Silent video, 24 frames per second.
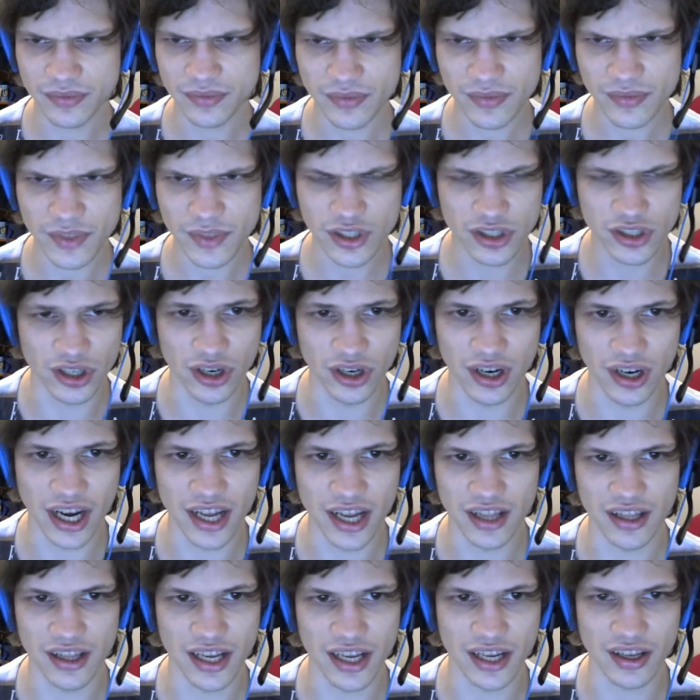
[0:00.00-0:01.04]
So
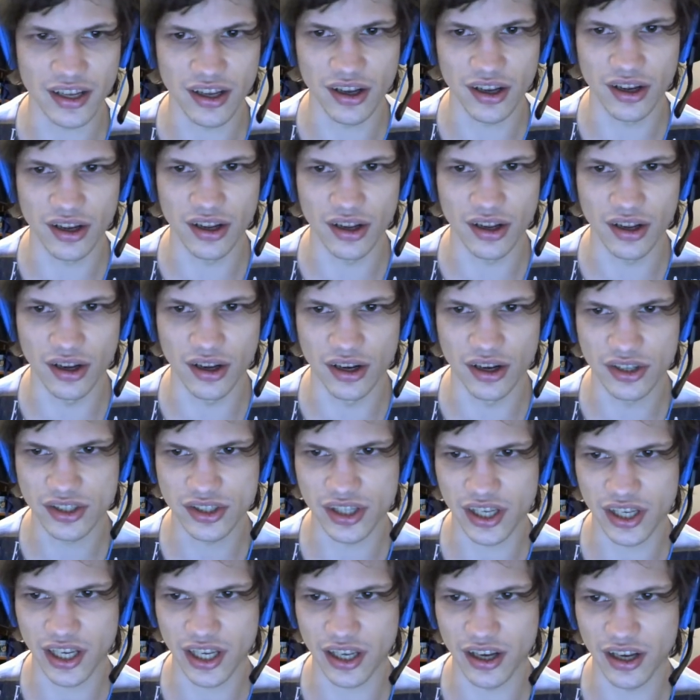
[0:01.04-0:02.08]

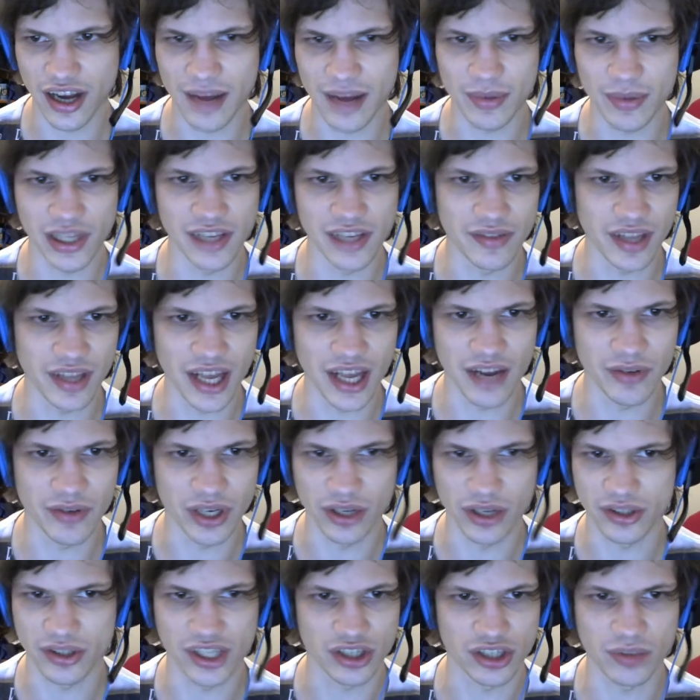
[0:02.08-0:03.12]
honestly, I believe that every
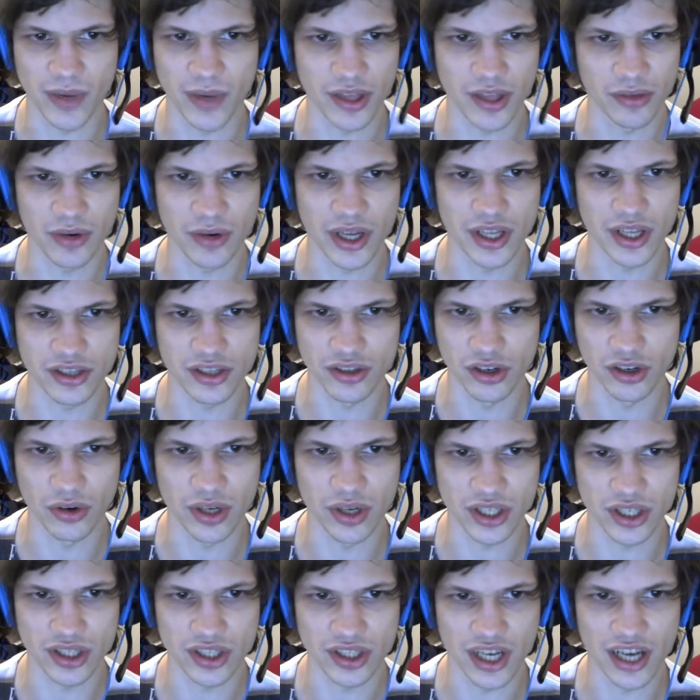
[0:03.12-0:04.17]
Earth deck should play 3 of this, no
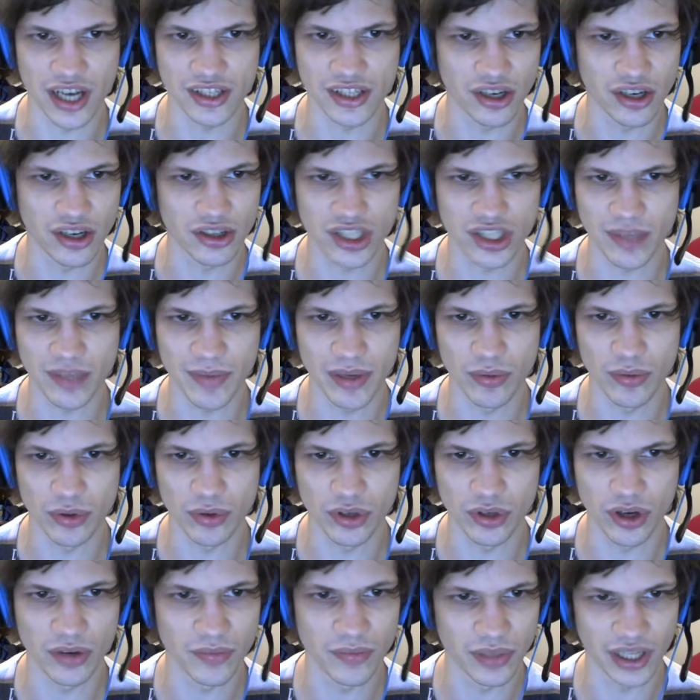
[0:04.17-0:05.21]
questions asked. I know some people
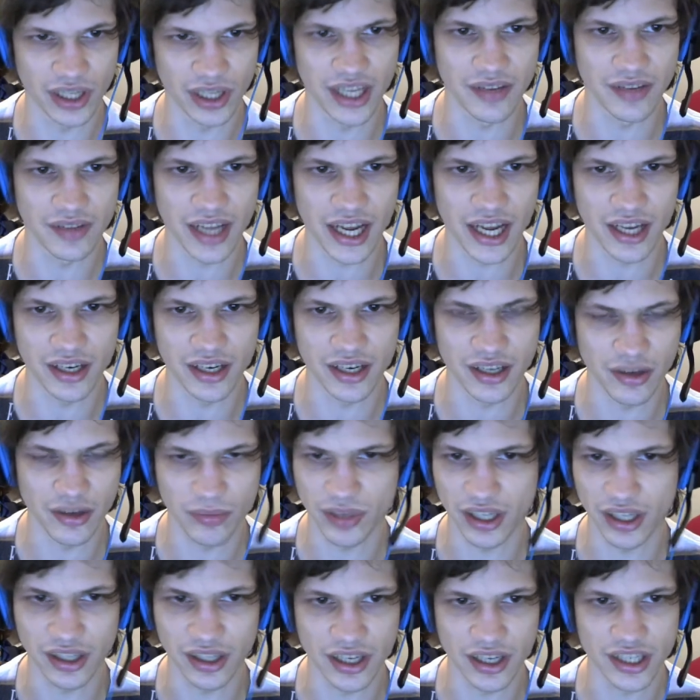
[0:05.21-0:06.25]
don't believe that and they'll
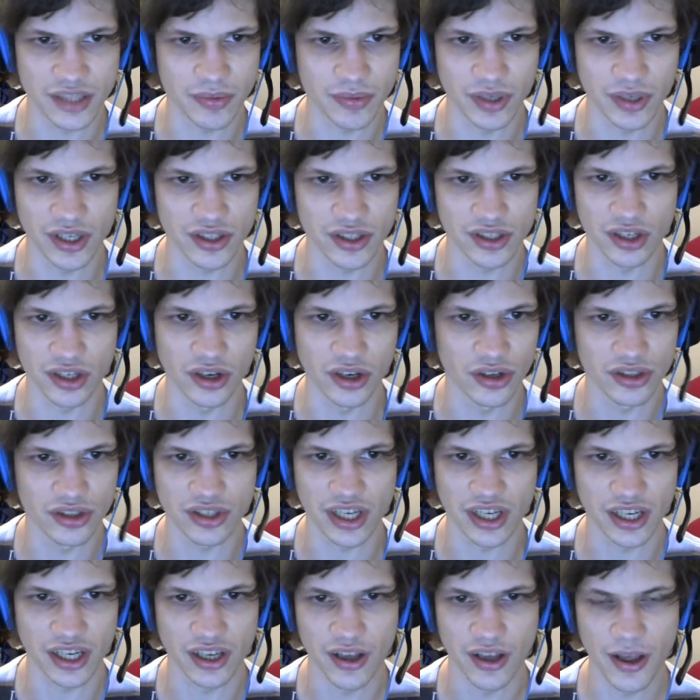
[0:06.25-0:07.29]
play less because, it's
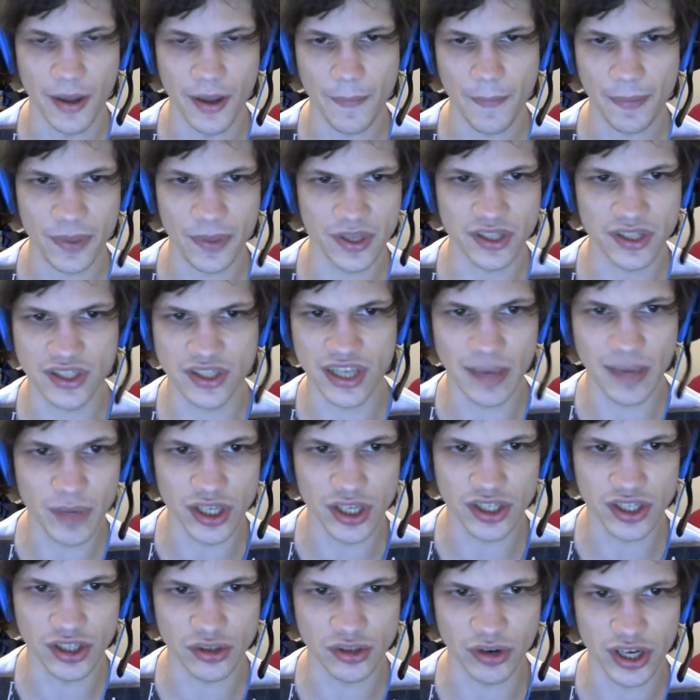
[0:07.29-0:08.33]

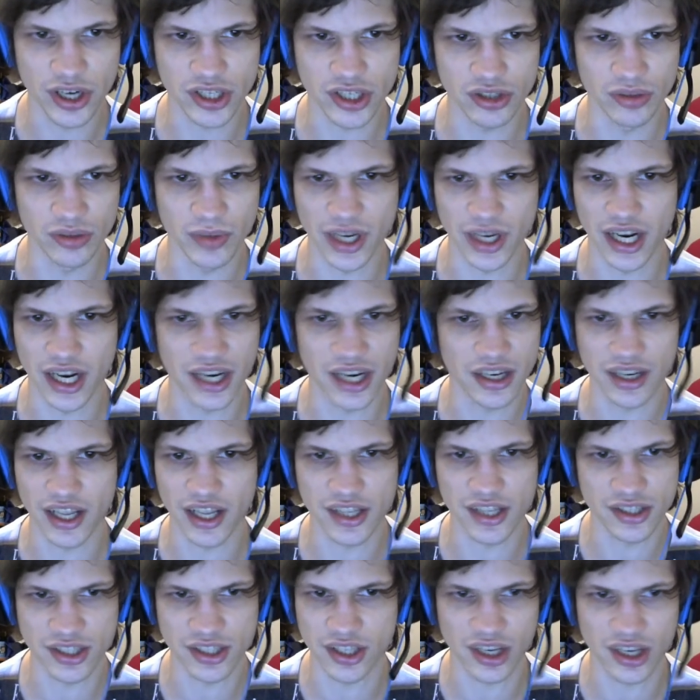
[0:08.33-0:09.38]
semi-situational, but
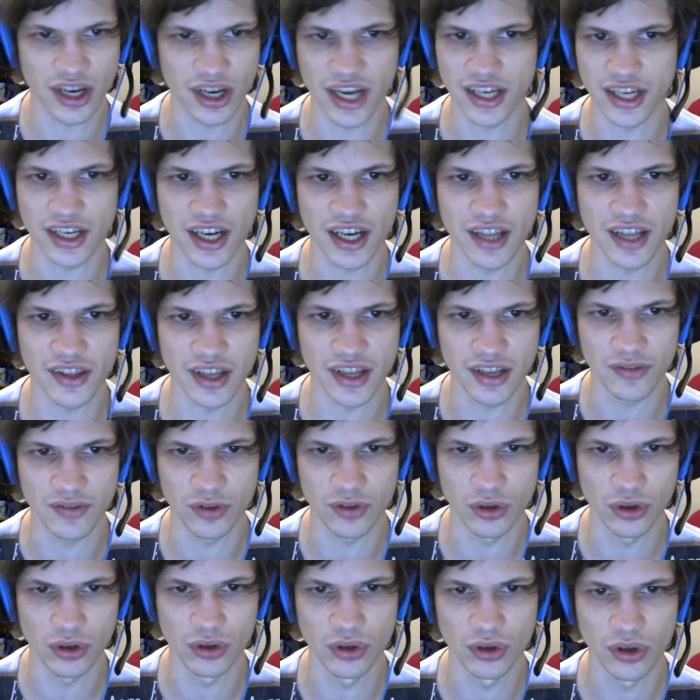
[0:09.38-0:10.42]
it's the kind of card that if
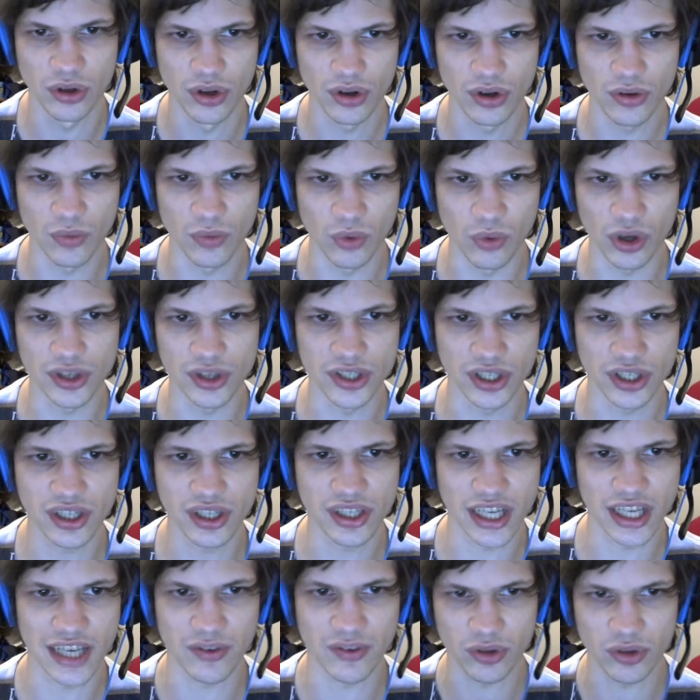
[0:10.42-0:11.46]
you want it,
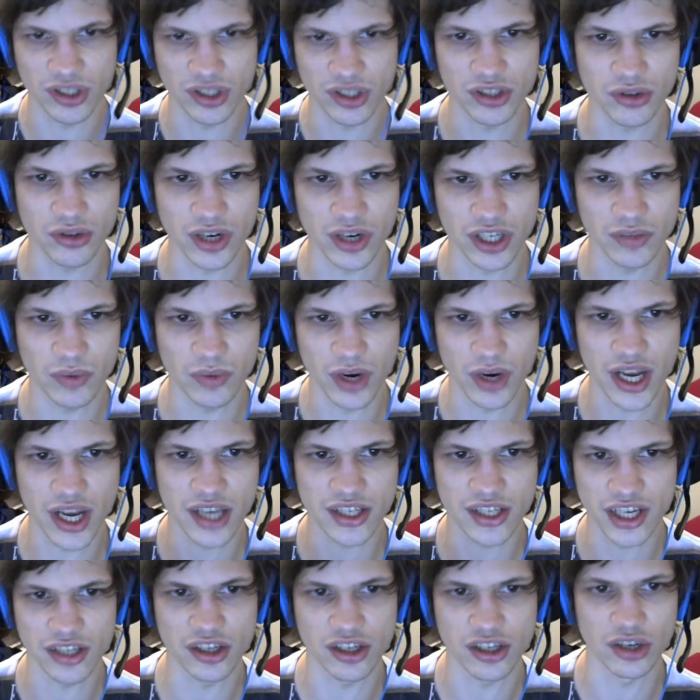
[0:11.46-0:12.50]
if you're in a situation where
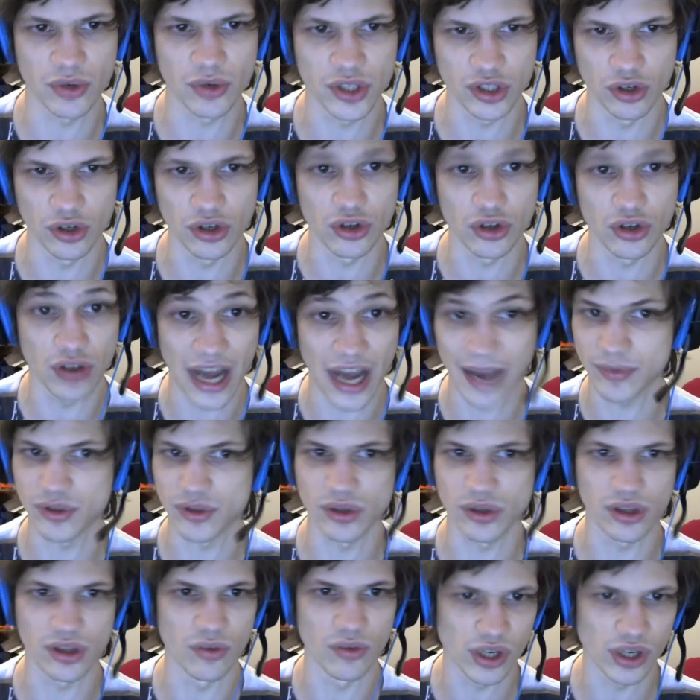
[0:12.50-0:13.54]
Shantoto is good, you
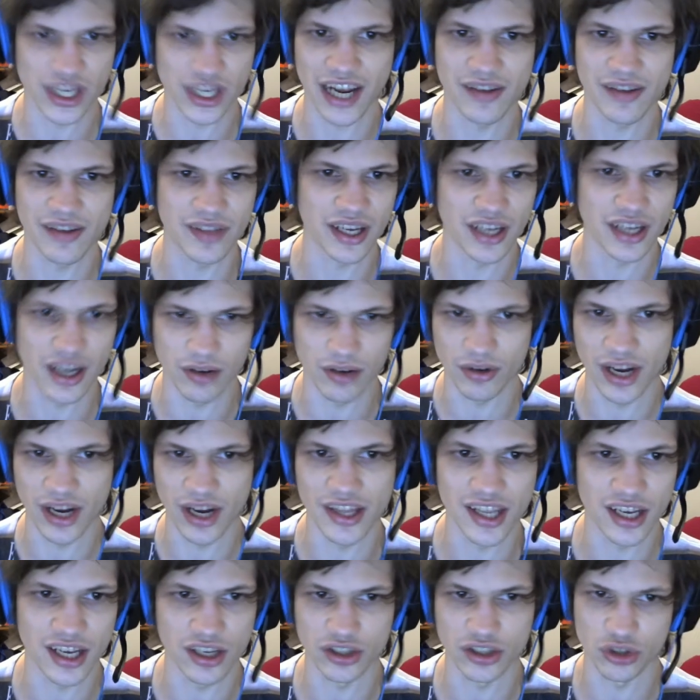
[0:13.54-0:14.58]
absolutely want to have that card right
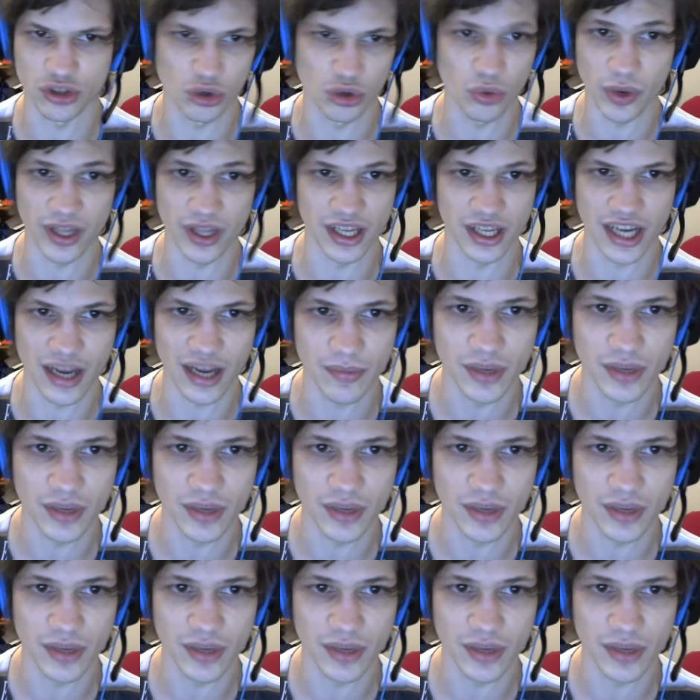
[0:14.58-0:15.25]
there because you'll win the game.